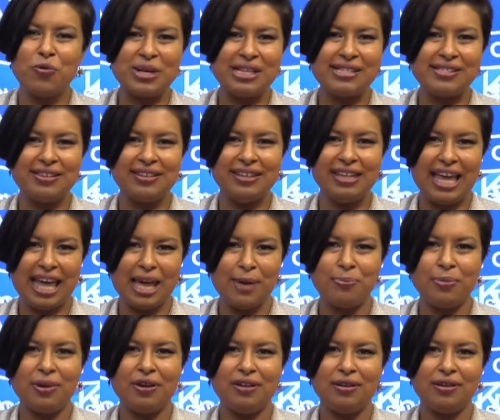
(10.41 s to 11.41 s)
Western
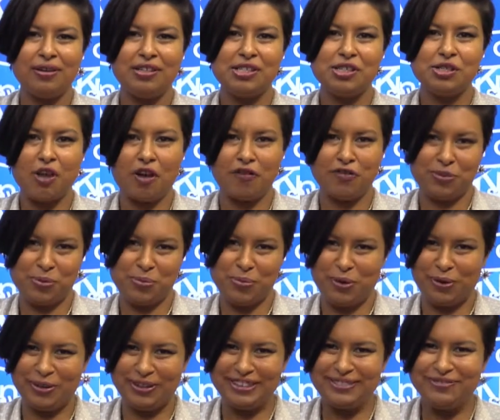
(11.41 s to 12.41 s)
Cape
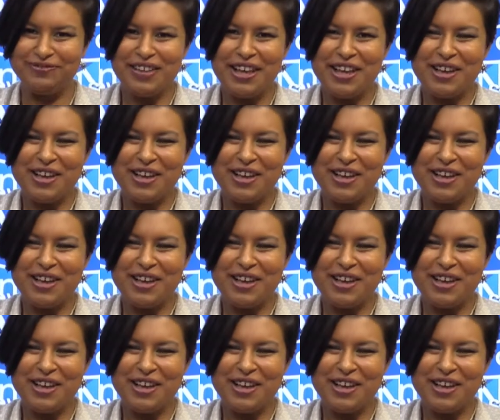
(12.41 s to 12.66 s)
softball,